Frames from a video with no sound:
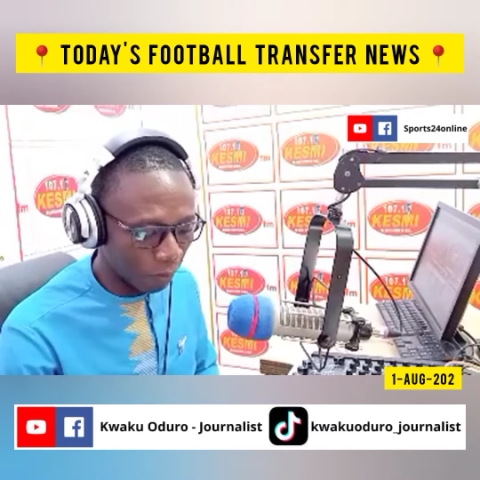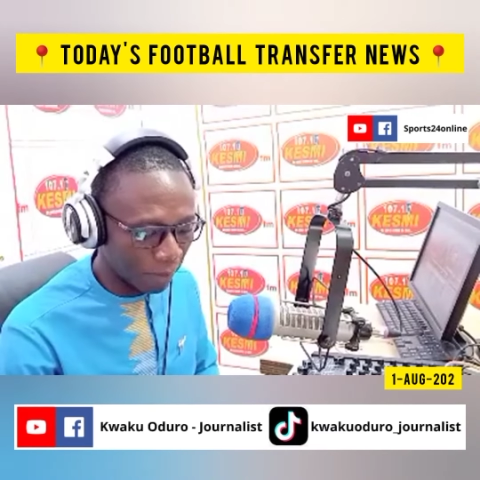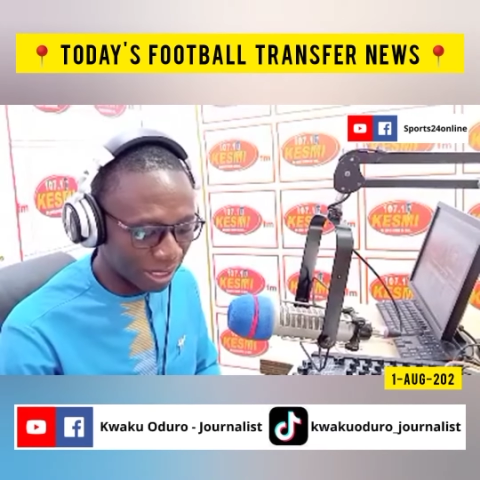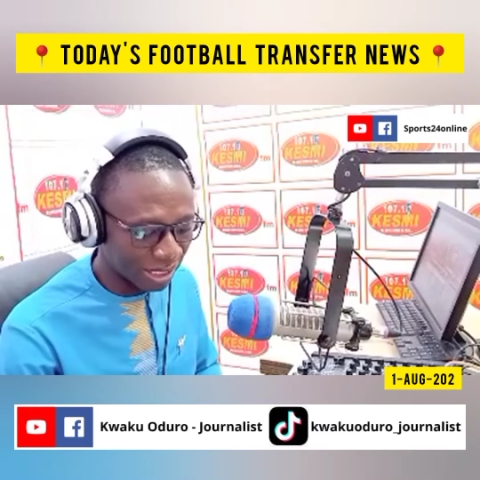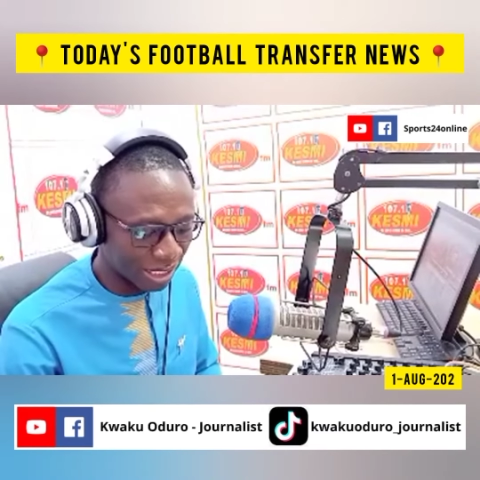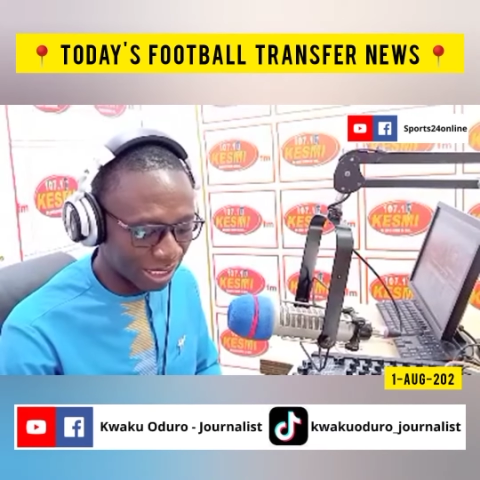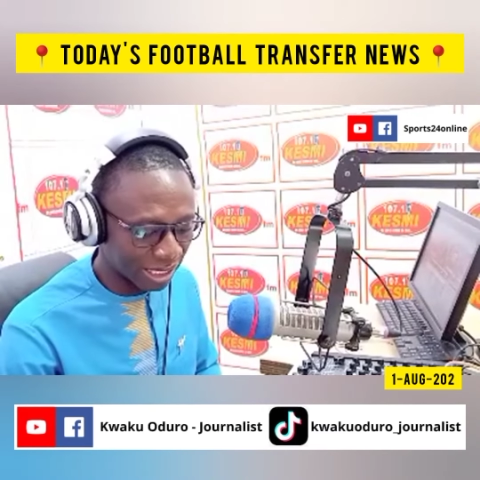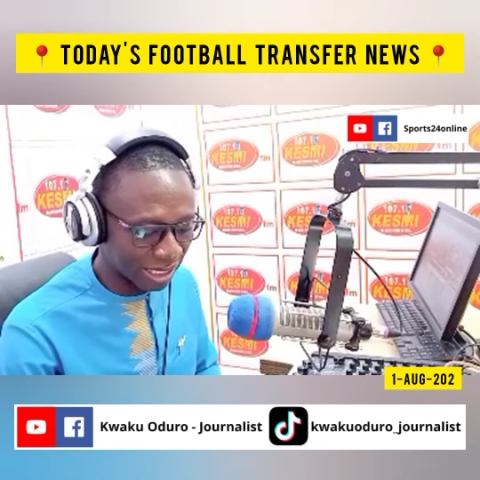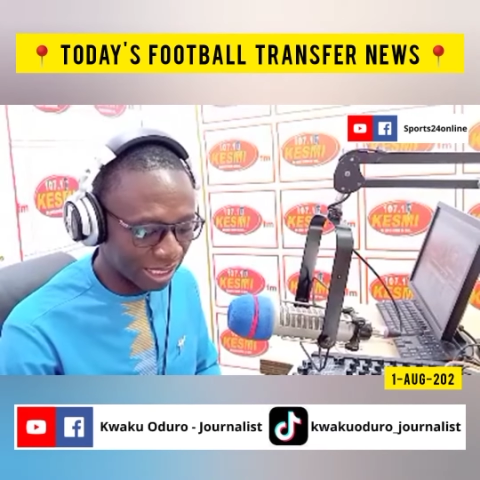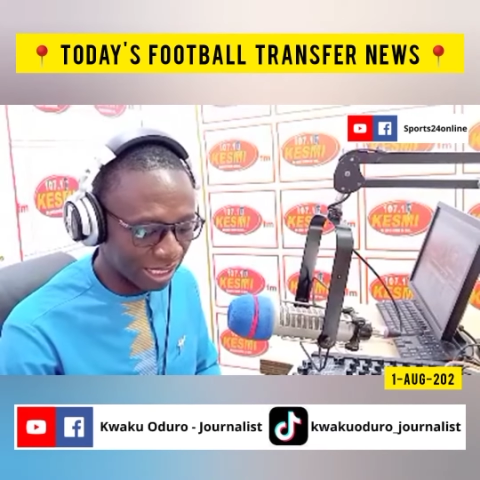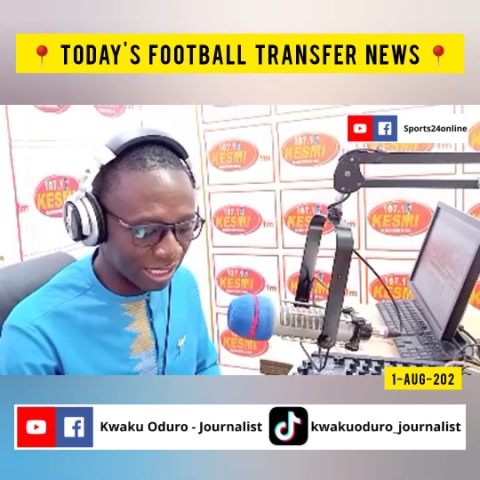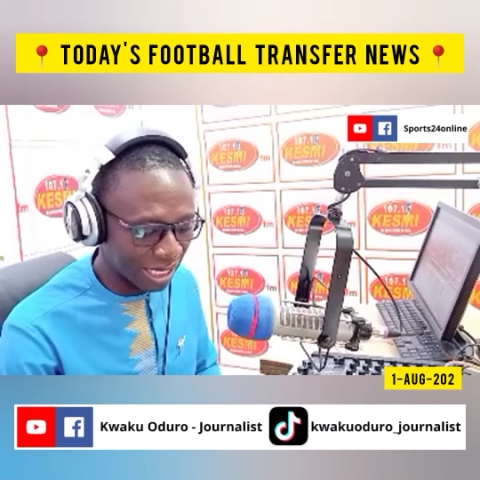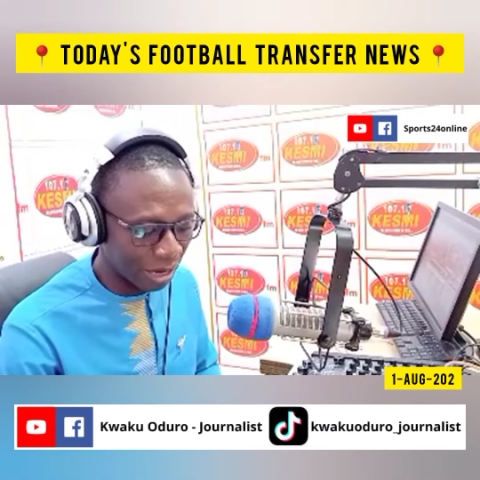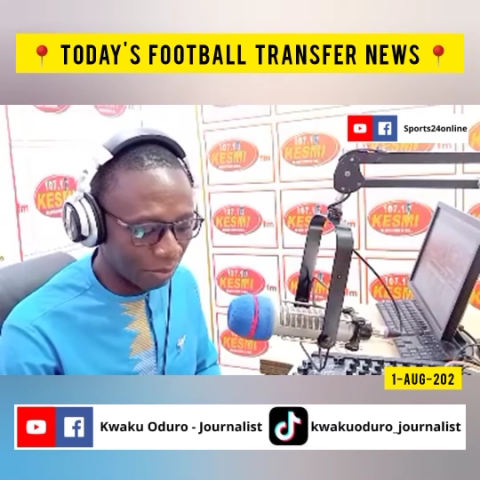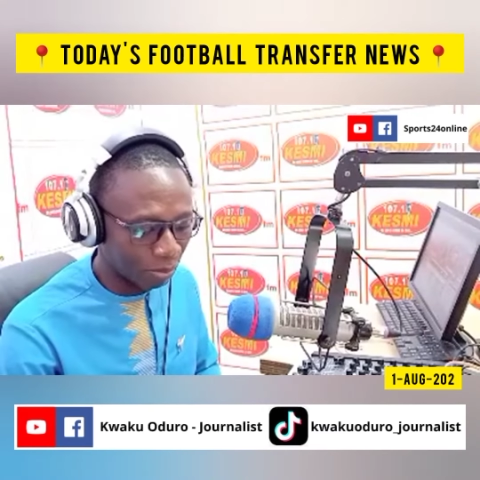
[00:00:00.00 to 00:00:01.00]
Manchester
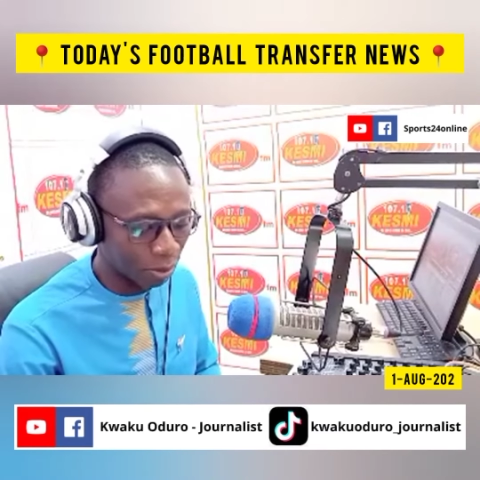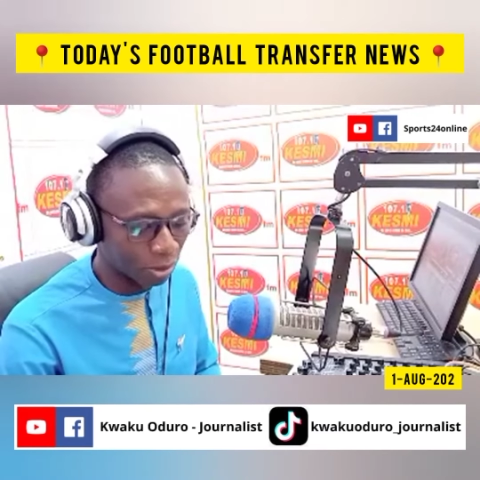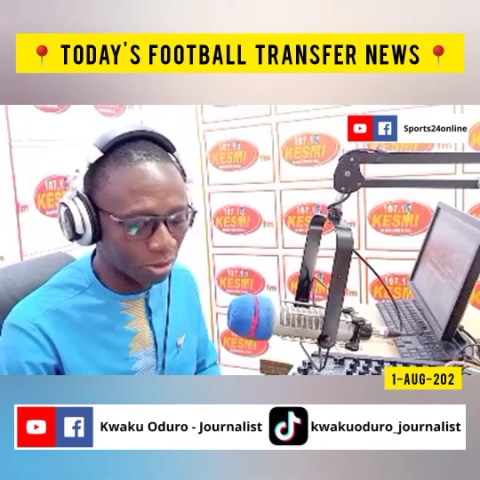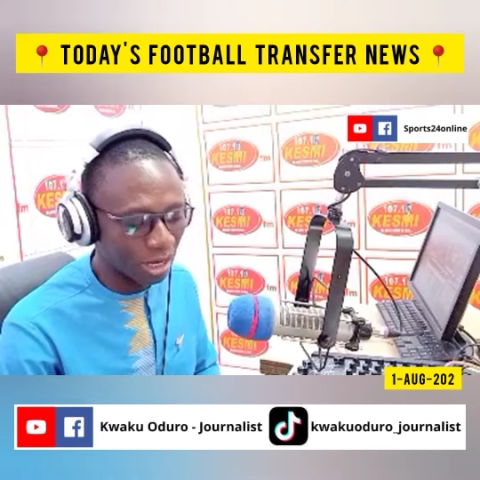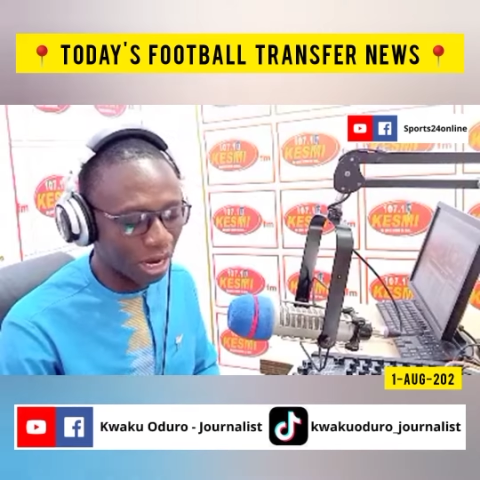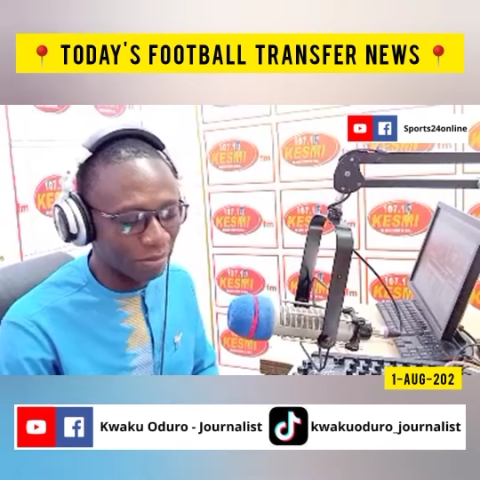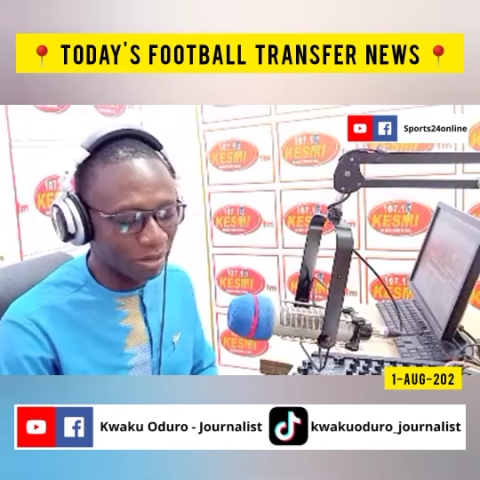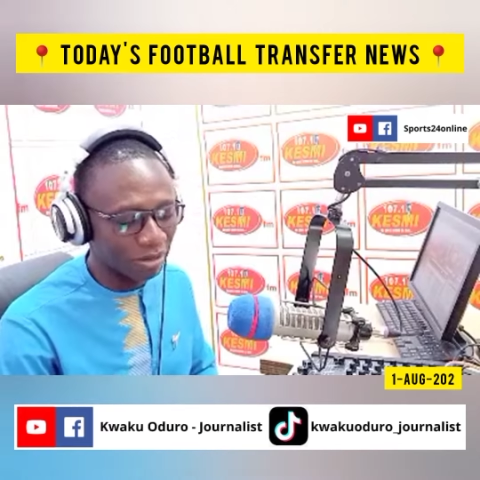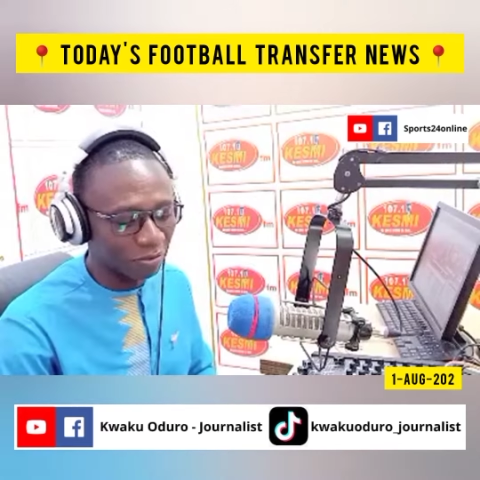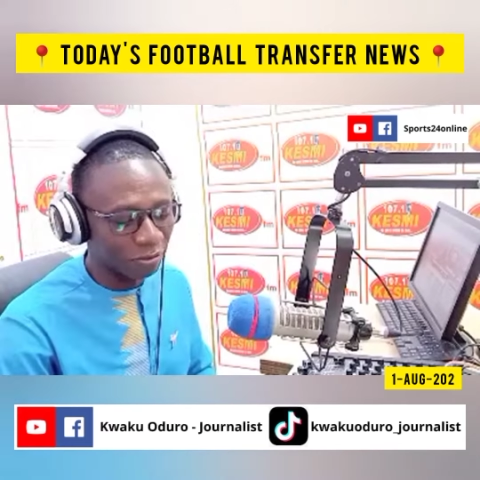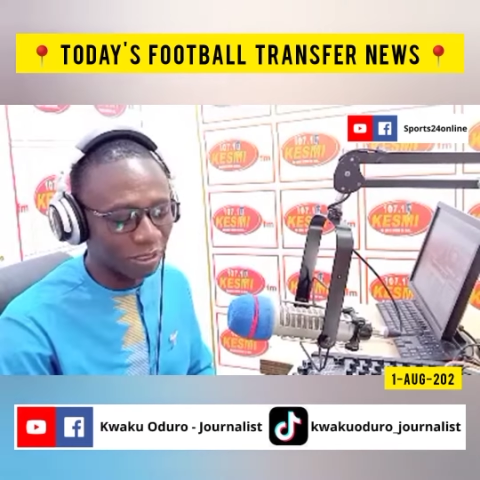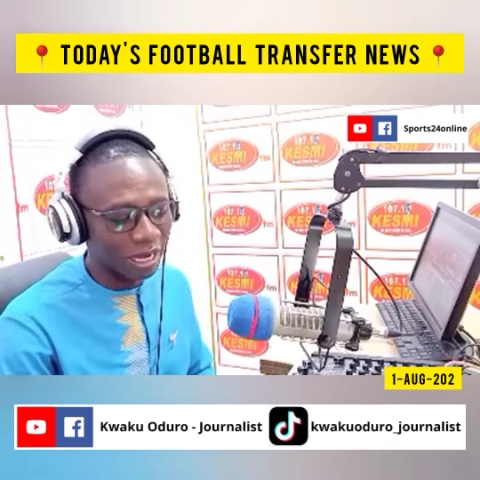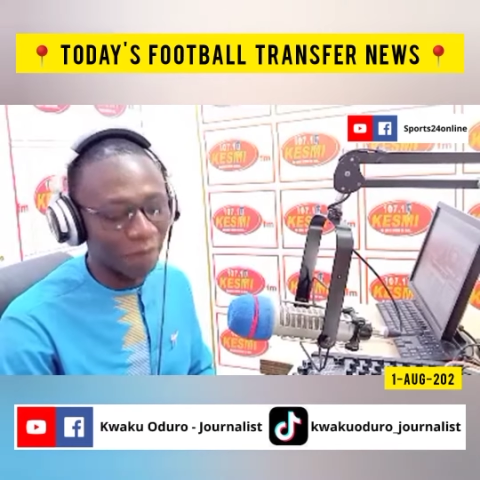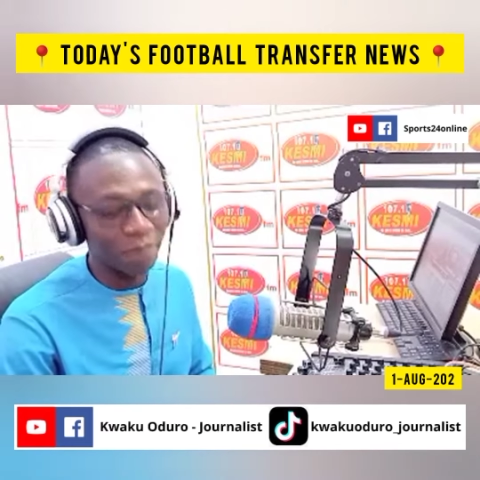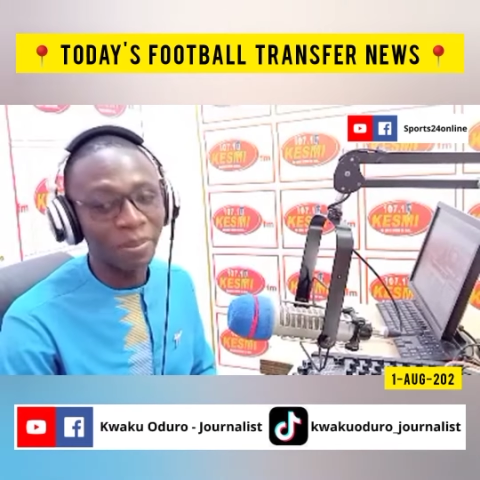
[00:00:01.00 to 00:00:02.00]
City and Portugal
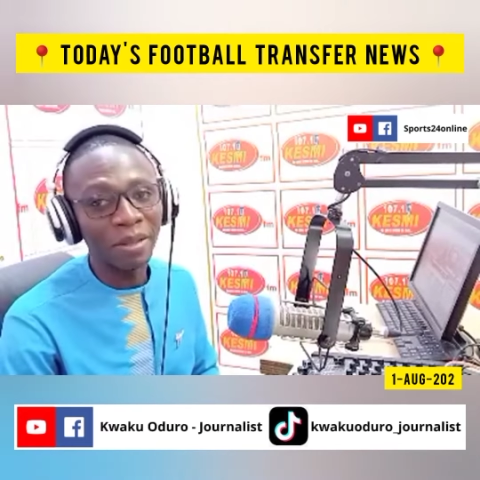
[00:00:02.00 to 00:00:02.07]
midfielder